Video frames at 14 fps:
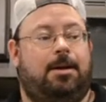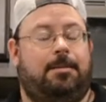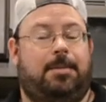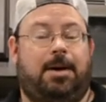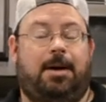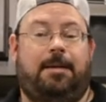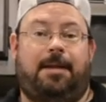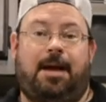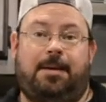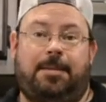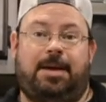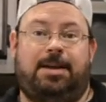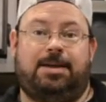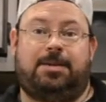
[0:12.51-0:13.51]
But that
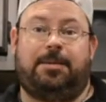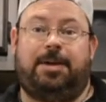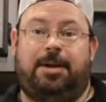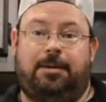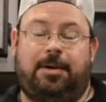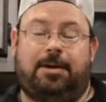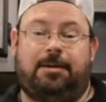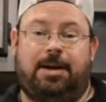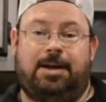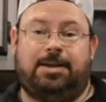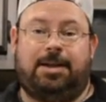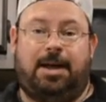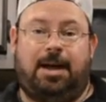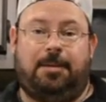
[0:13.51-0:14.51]
means we need to winterize
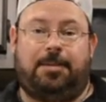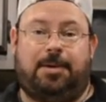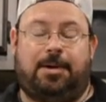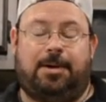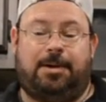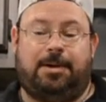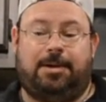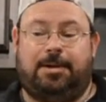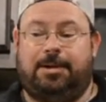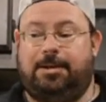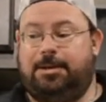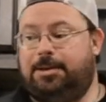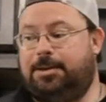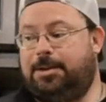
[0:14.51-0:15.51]
the camper.
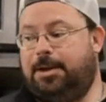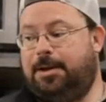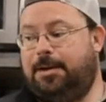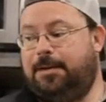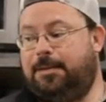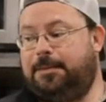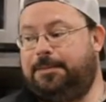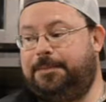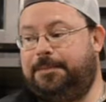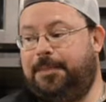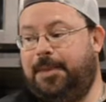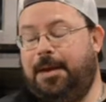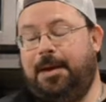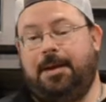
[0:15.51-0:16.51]
So,
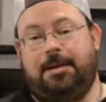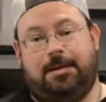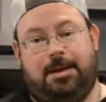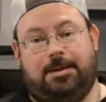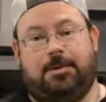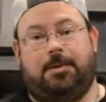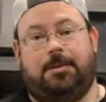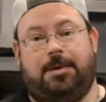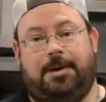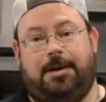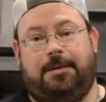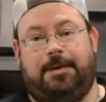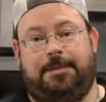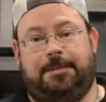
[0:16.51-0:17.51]
that's what we're
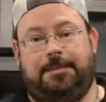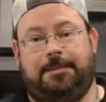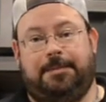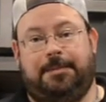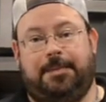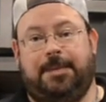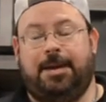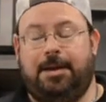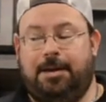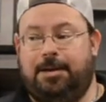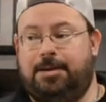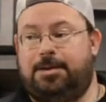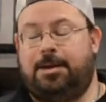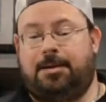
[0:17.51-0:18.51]
doing.
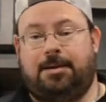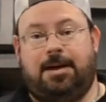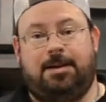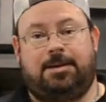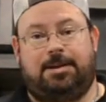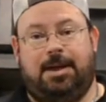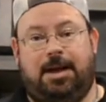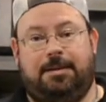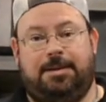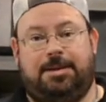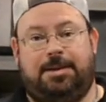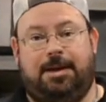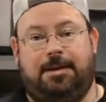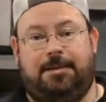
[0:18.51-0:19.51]
Stick around and see how it's
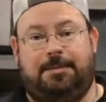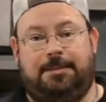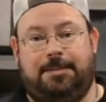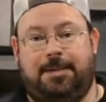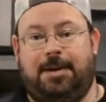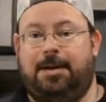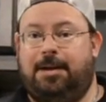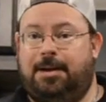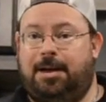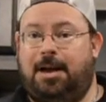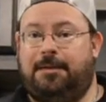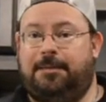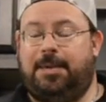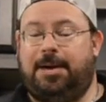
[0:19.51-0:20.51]
done.
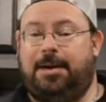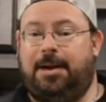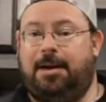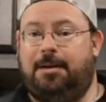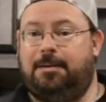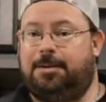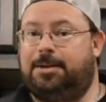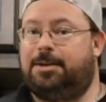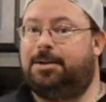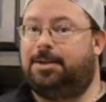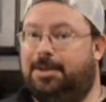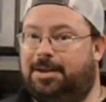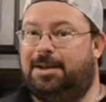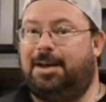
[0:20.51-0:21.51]
Everybody knows
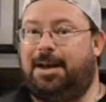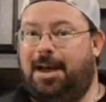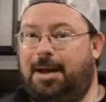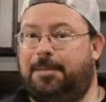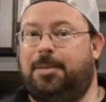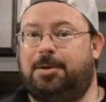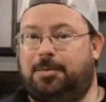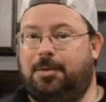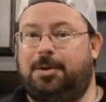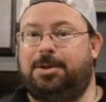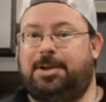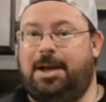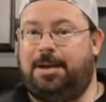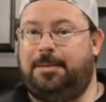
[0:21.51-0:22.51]
the camper's
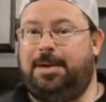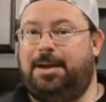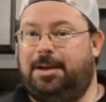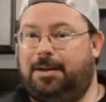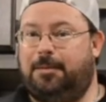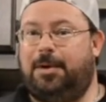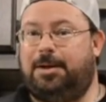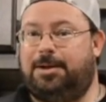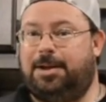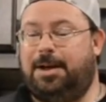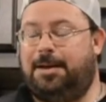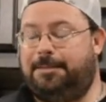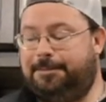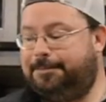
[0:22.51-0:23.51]
worst enemy in the
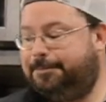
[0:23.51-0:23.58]
wintertime?